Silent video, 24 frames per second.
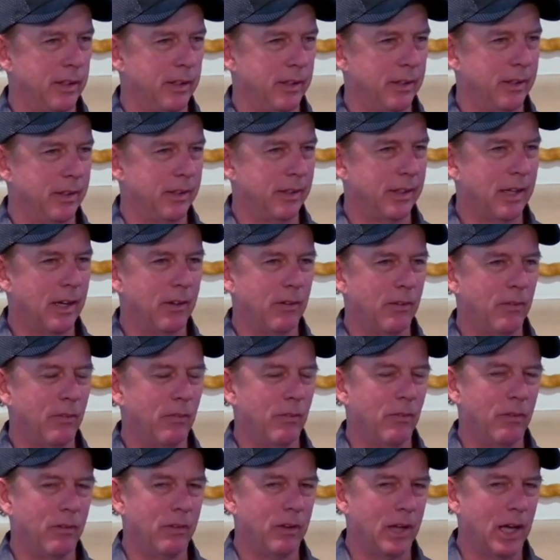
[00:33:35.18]
Now,
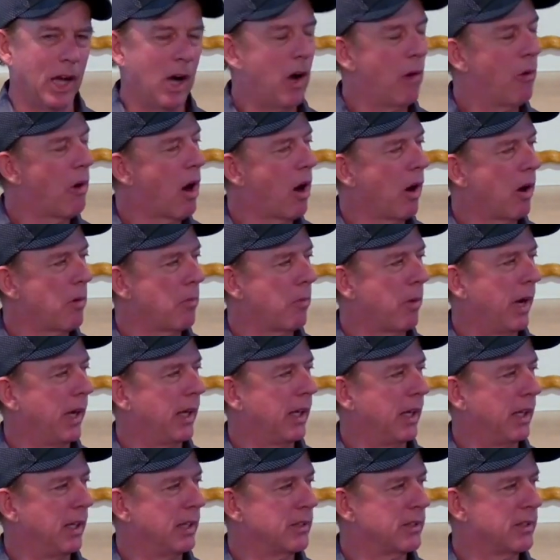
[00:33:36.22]
how
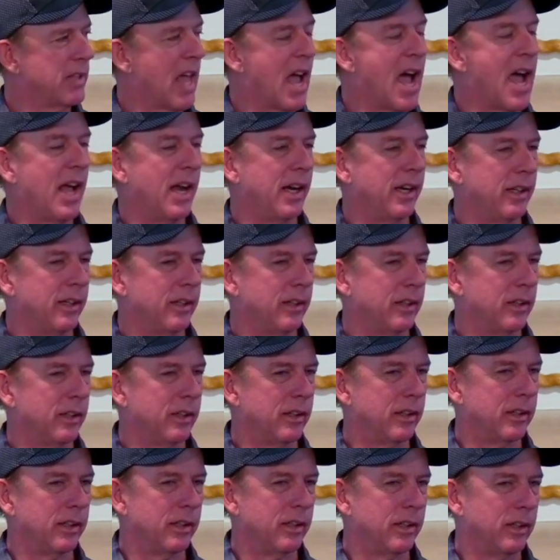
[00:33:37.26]
heartbreaking is that?
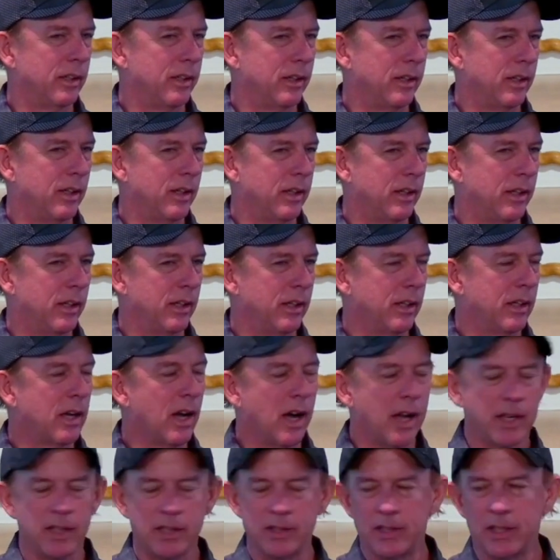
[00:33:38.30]
God
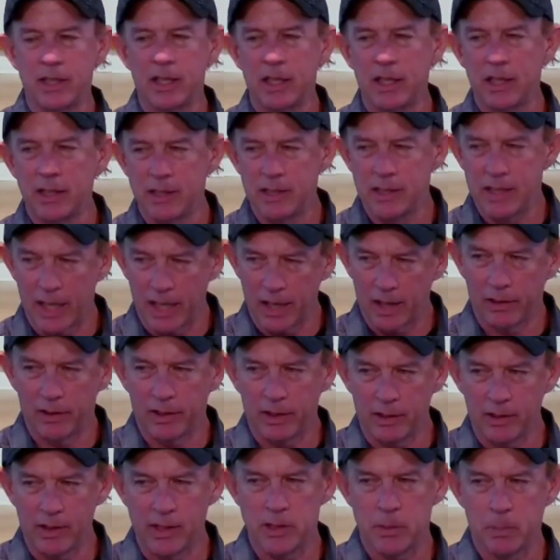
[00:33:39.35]
is telling
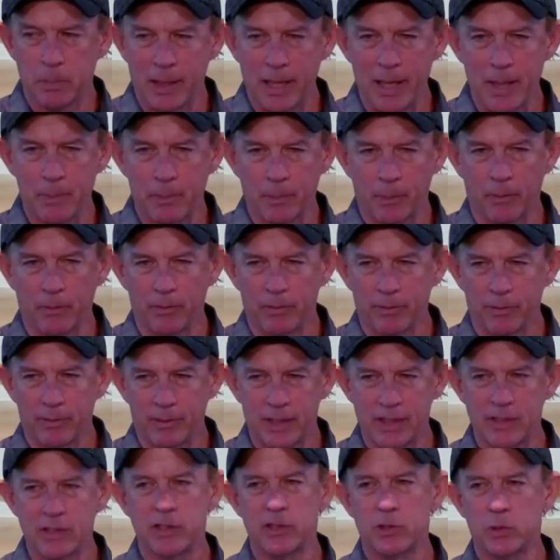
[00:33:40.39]
these people,
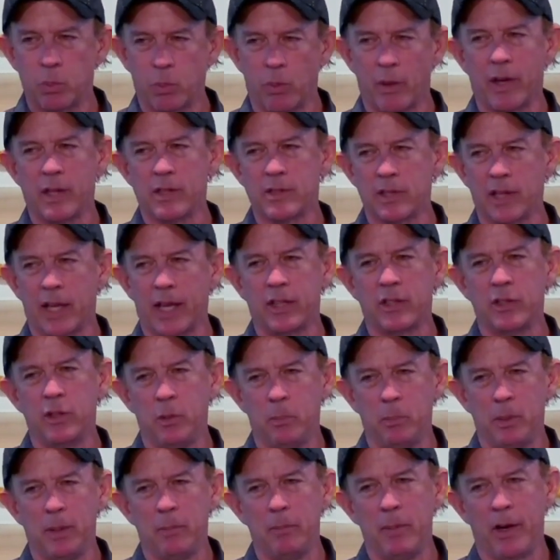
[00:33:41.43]
this is what it's like to
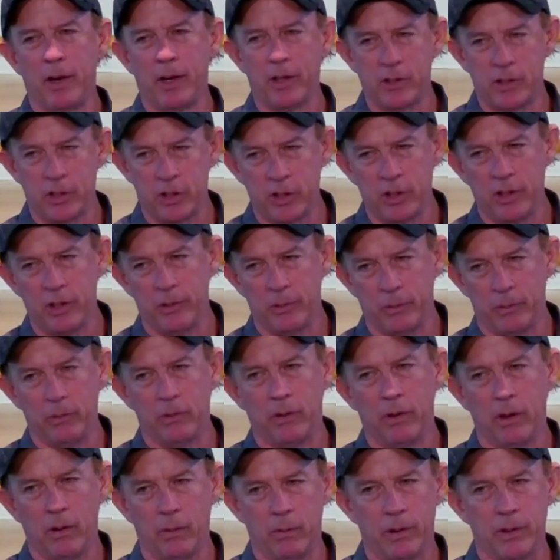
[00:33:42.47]
be married to you,
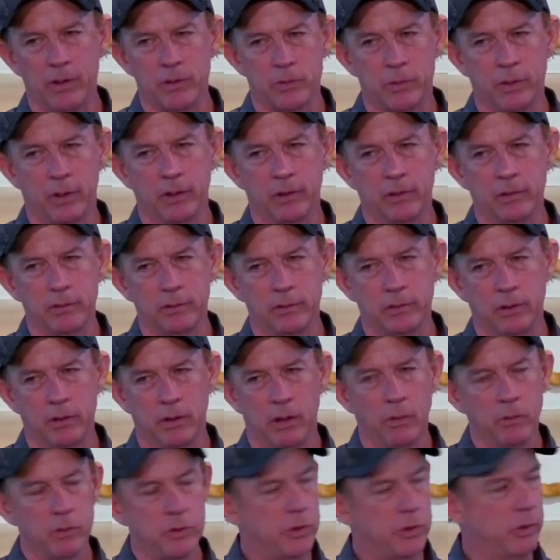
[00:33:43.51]
O Israel,
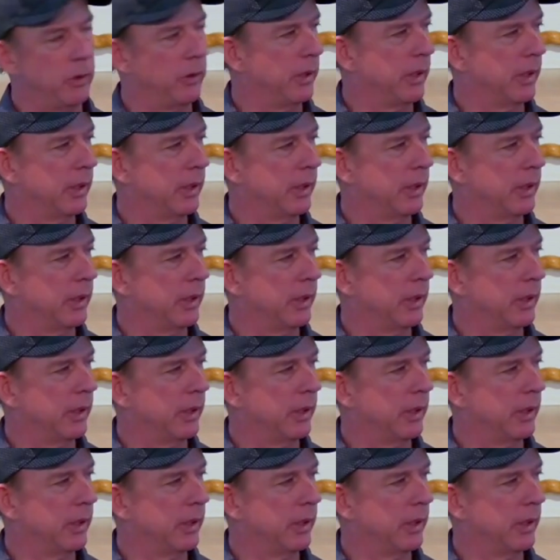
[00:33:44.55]
O Judah.